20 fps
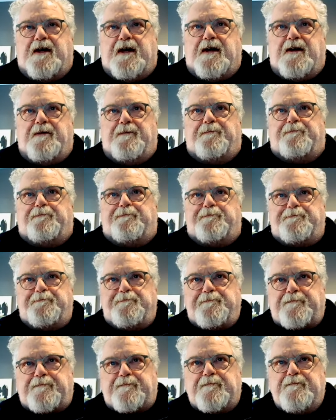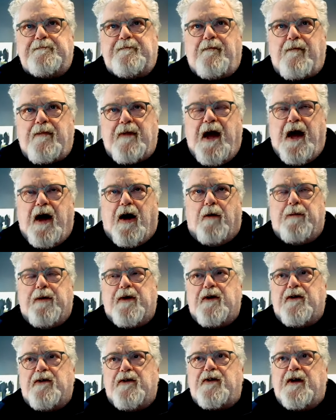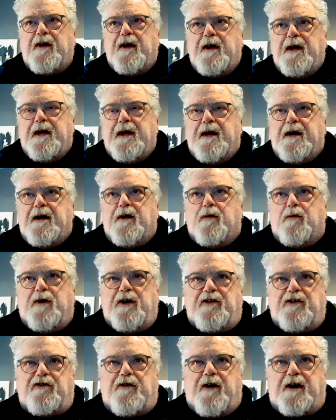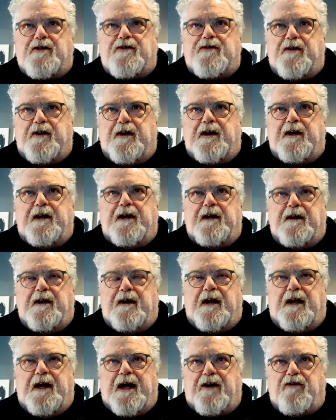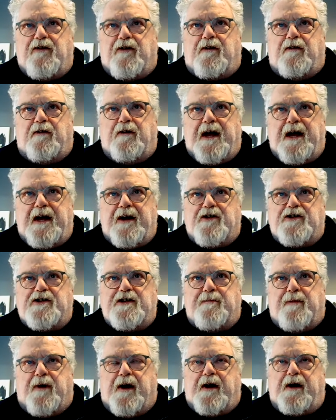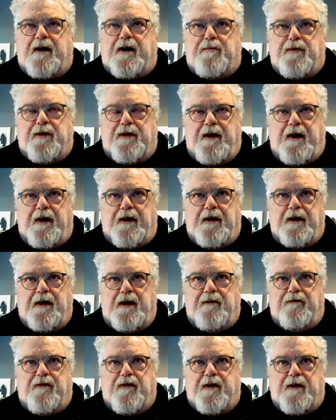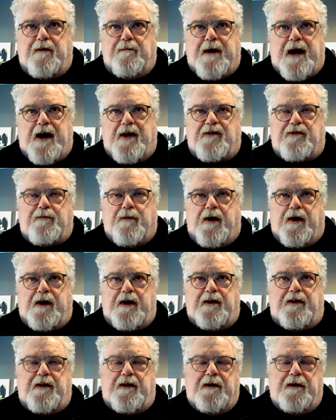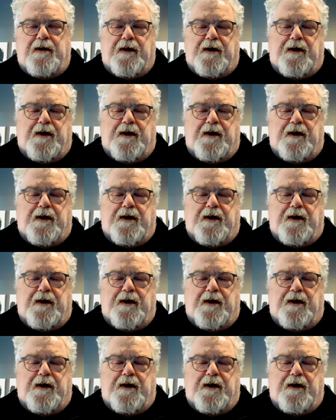And Alberta's restructured electrical energy market, particularly for the mass market, the